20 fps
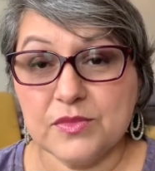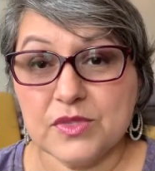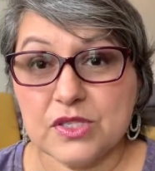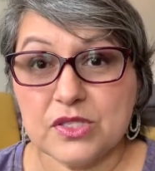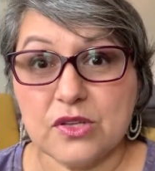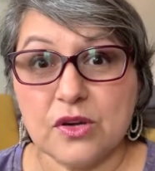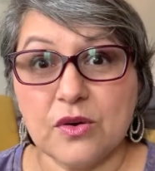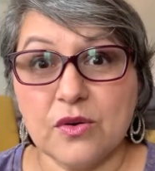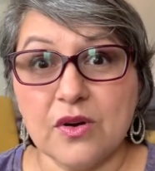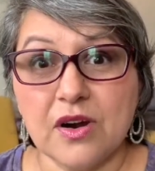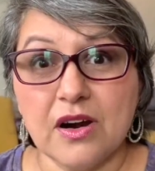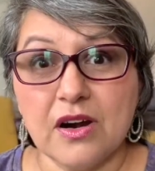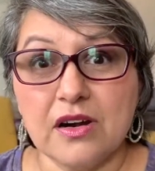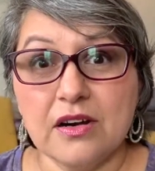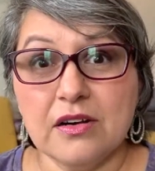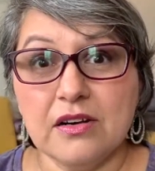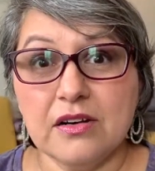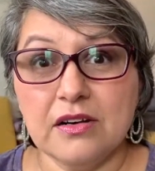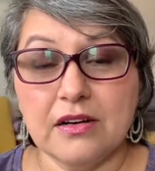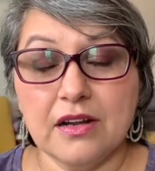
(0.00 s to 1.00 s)
so
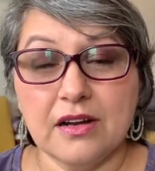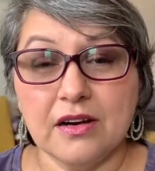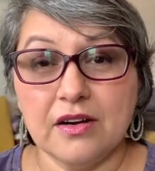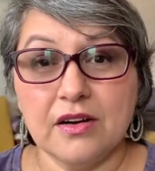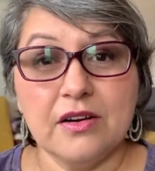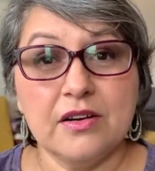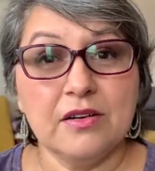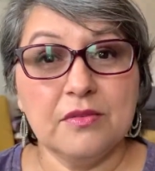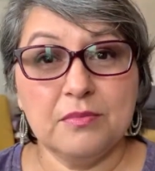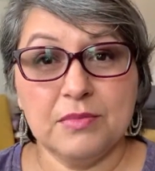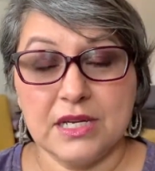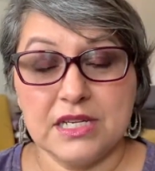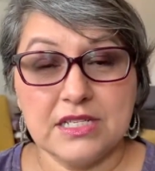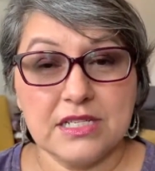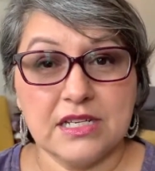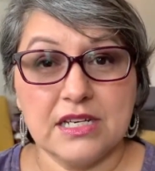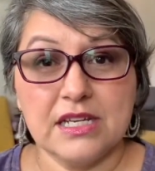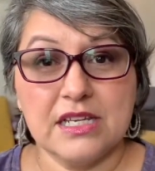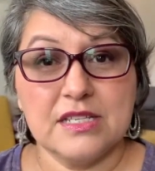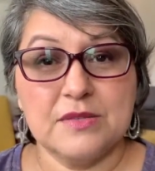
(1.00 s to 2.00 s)
our
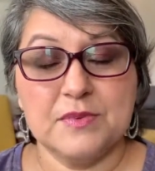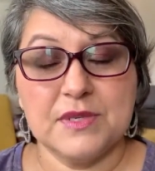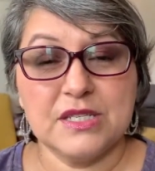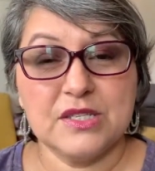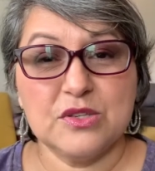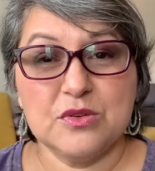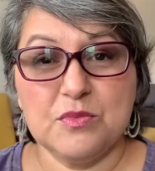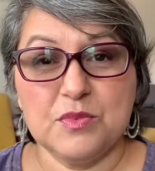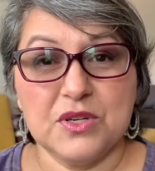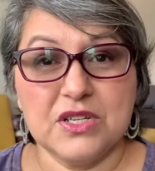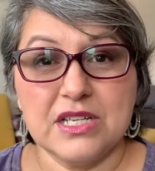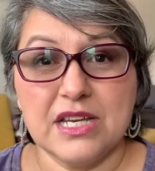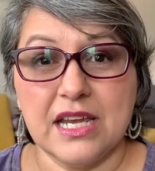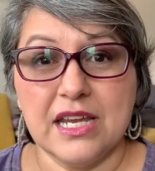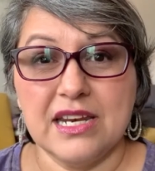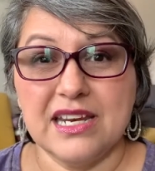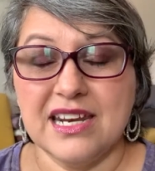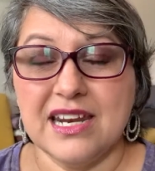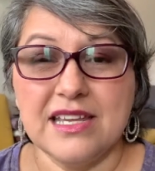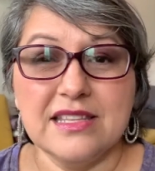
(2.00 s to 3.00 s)
budget has been super
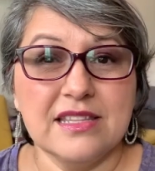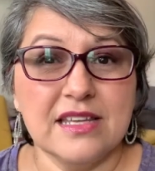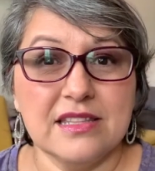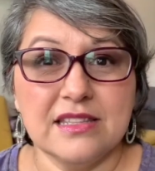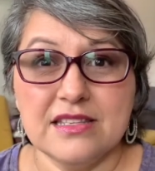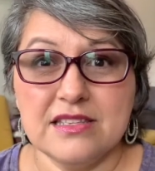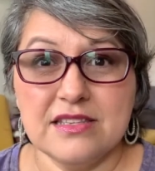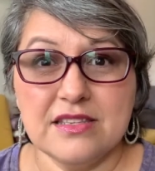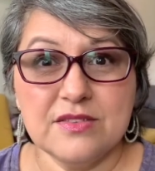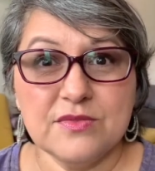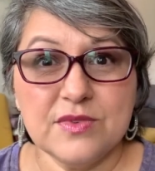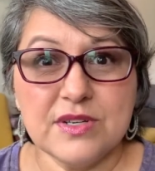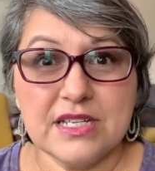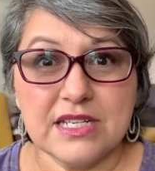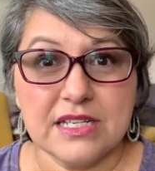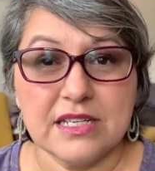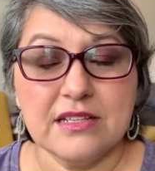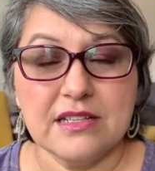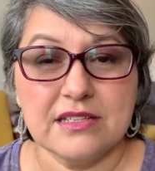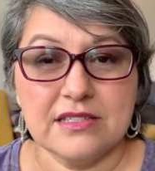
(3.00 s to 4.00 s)
tight, and I thought, this is
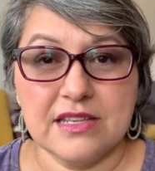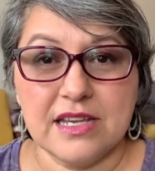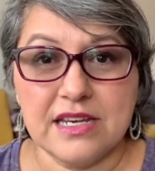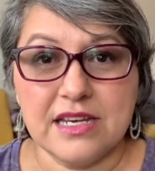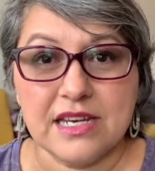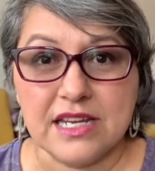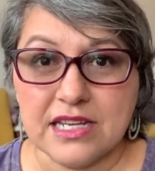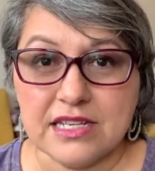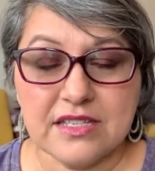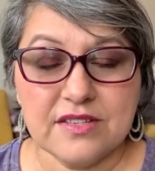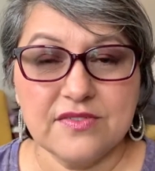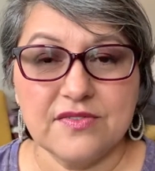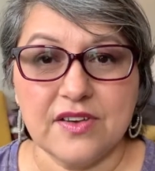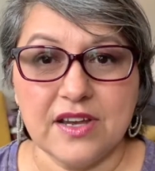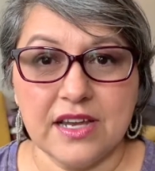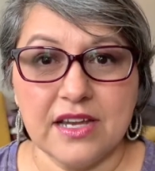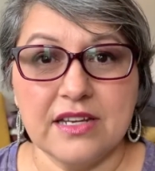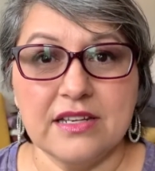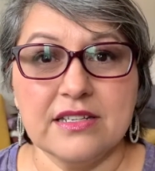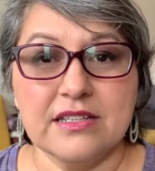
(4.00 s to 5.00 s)
ridiculous. I need to
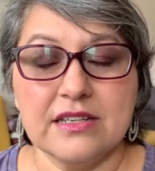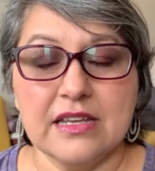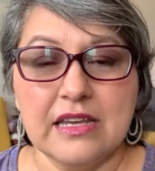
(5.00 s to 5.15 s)
find